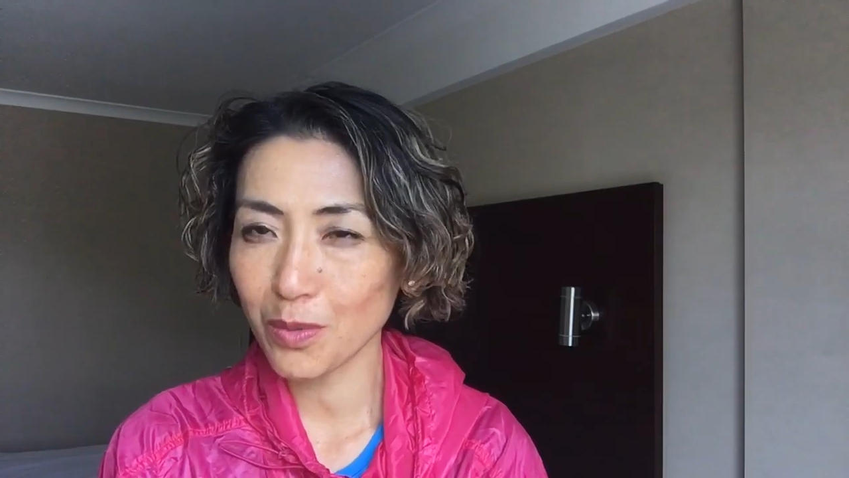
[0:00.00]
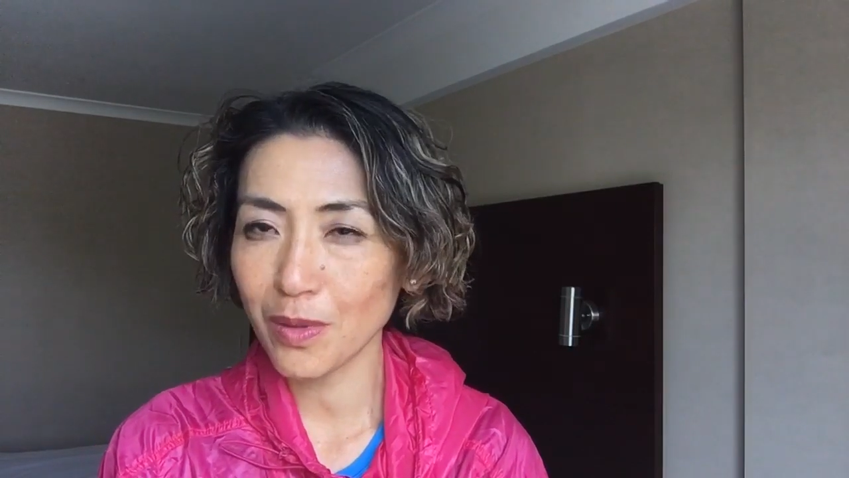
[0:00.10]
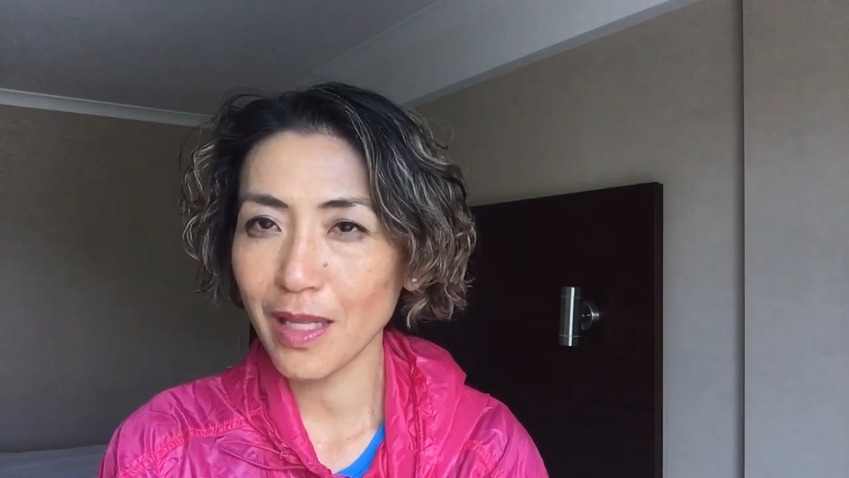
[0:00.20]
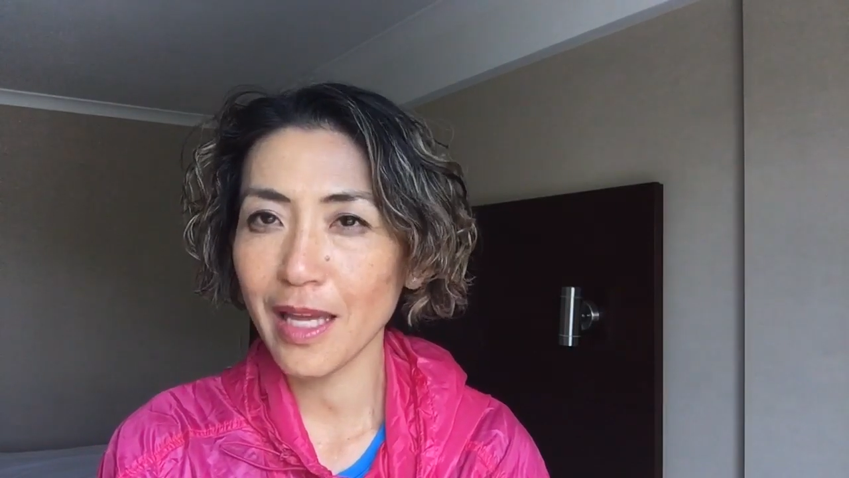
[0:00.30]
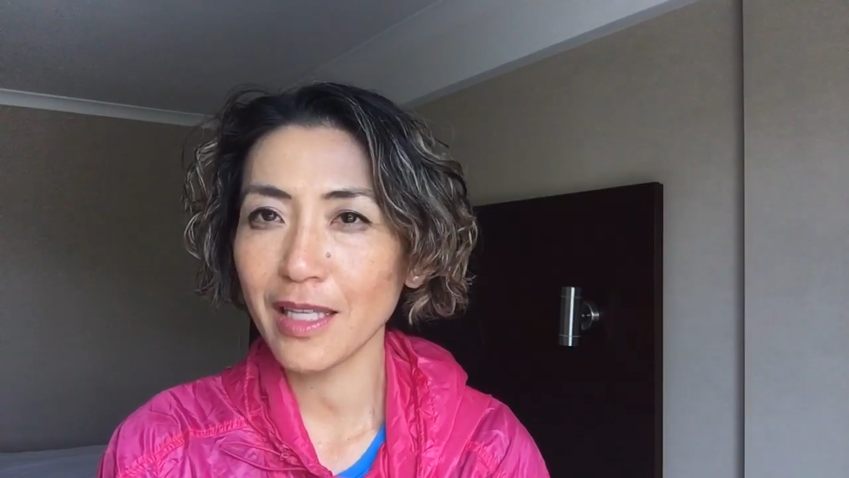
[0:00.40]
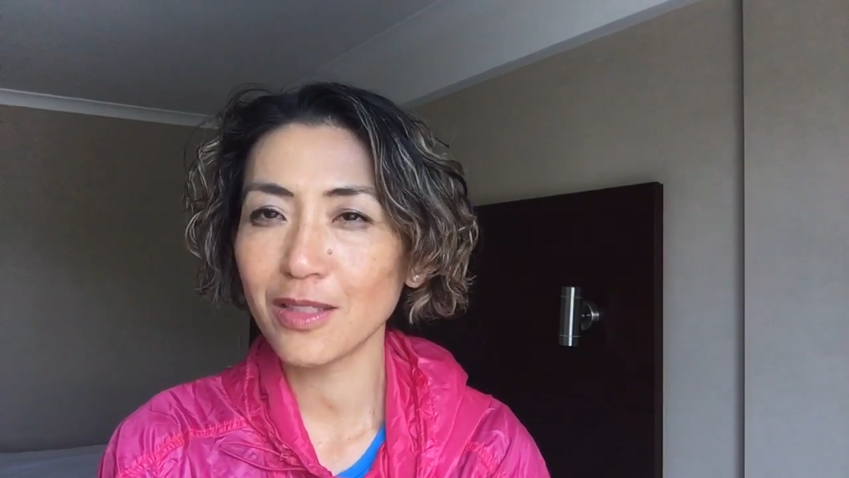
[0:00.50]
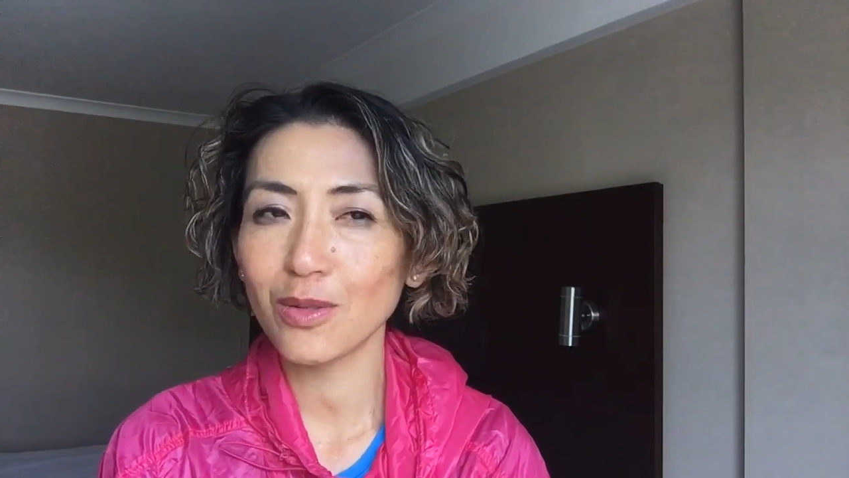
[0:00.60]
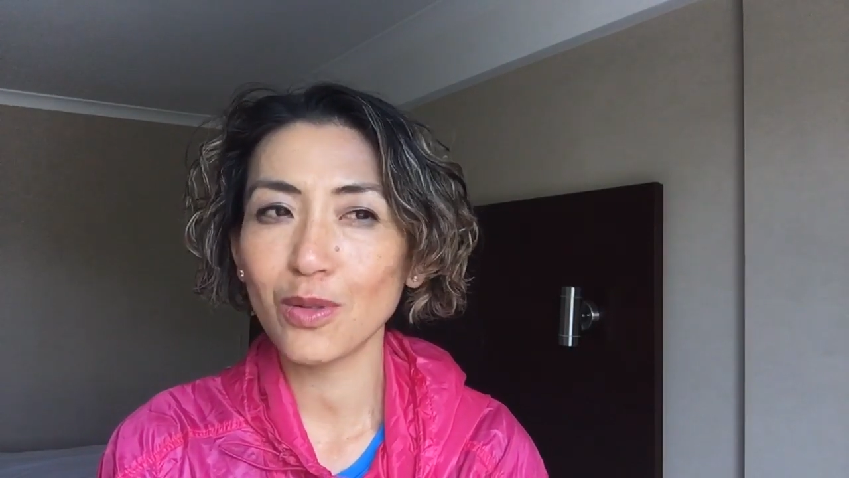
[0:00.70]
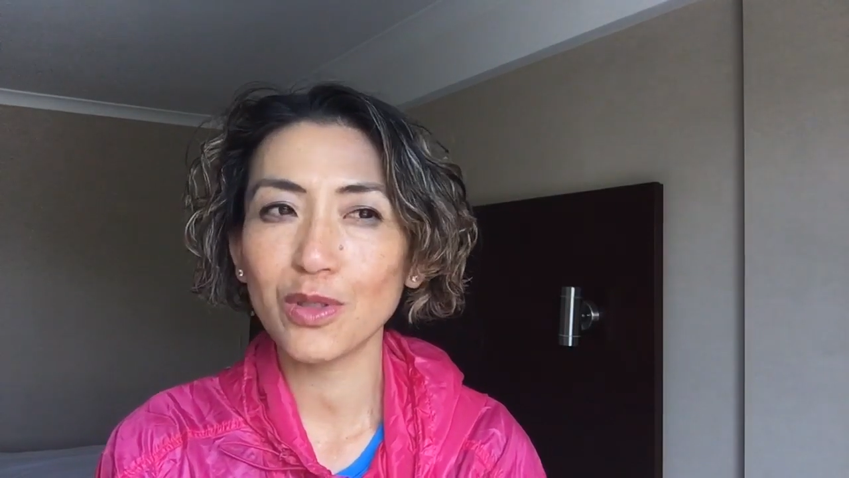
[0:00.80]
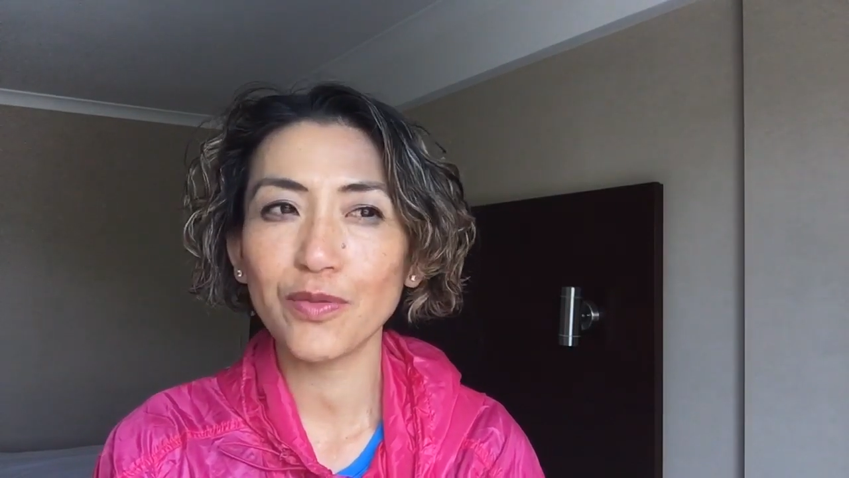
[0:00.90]
relate to
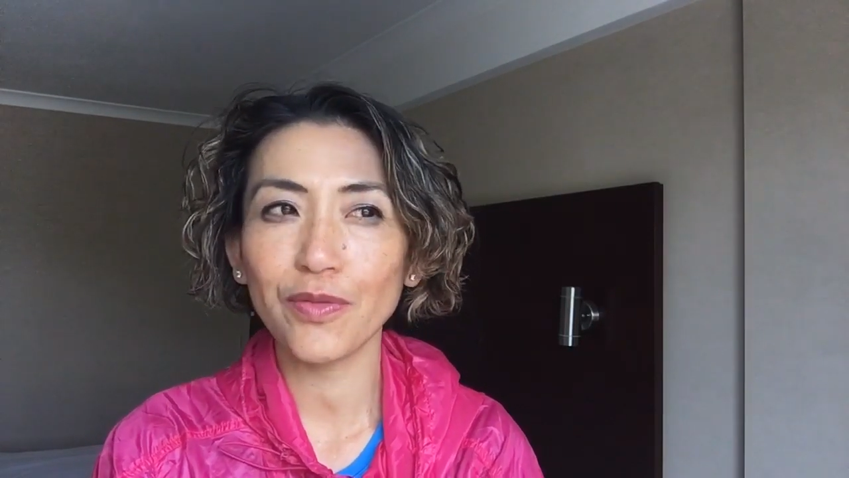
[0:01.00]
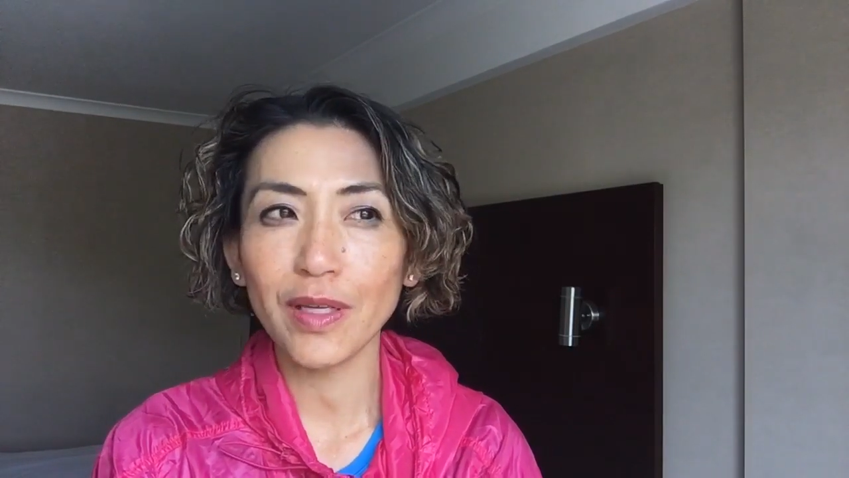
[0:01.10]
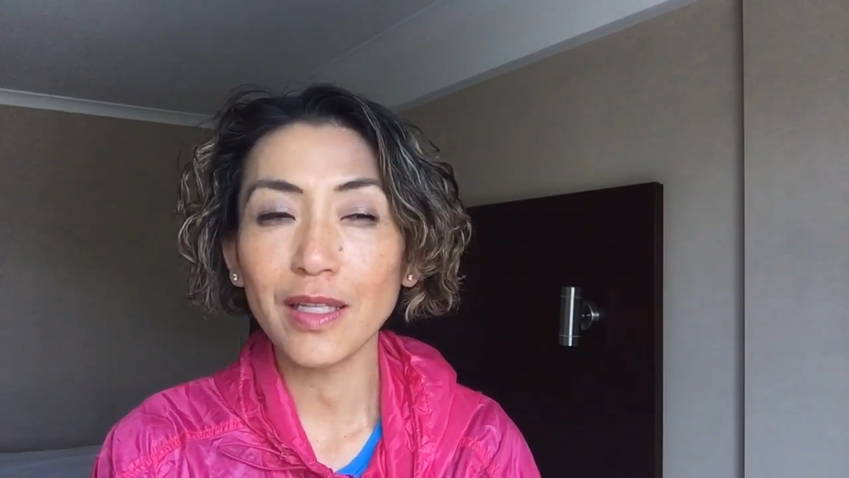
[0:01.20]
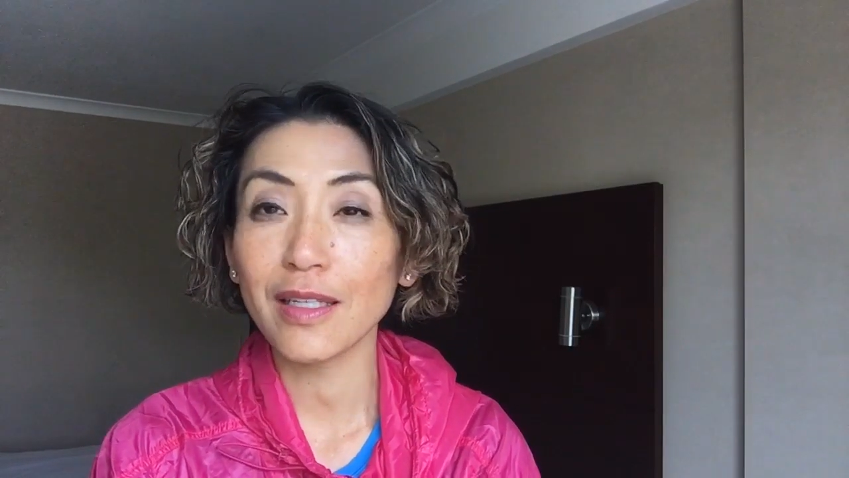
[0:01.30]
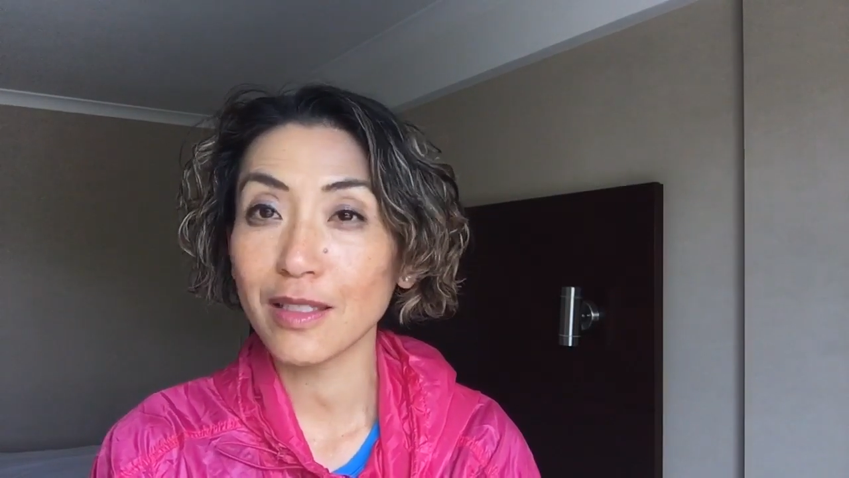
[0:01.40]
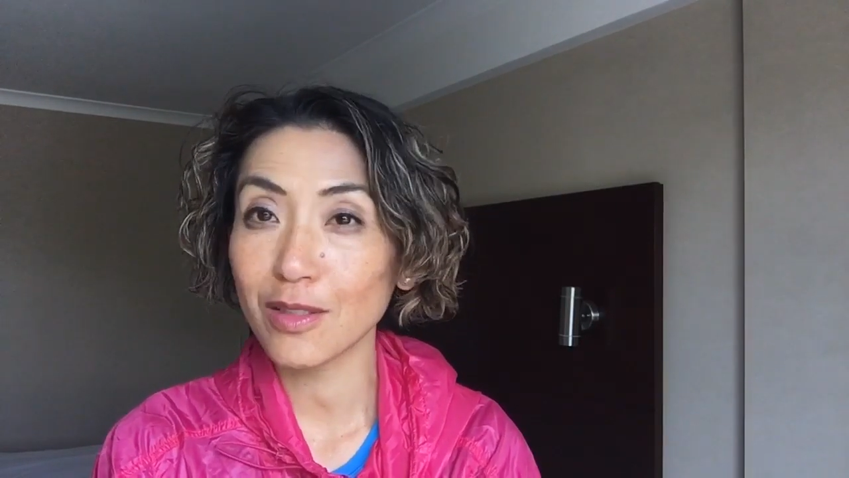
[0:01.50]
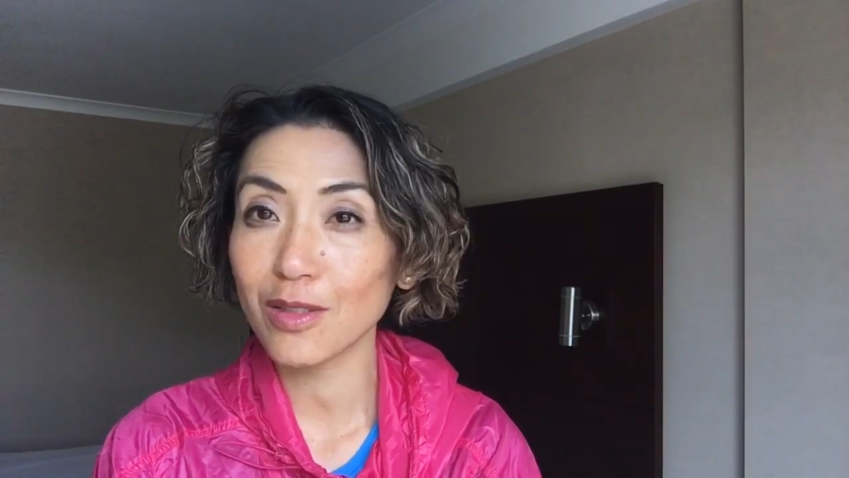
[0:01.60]
those feelings,